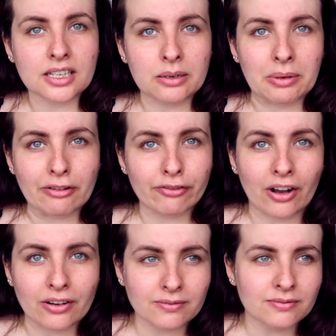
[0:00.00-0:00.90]
going to be
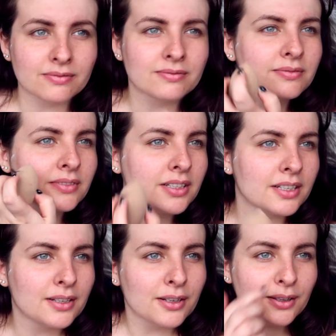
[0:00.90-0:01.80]
fun.
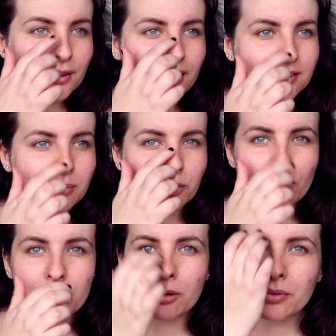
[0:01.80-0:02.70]
There's some
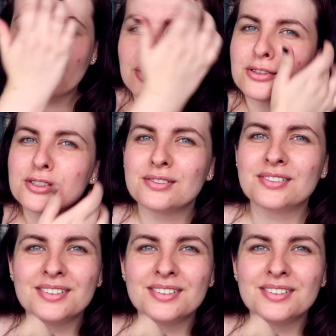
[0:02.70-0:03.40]
cream on my nose.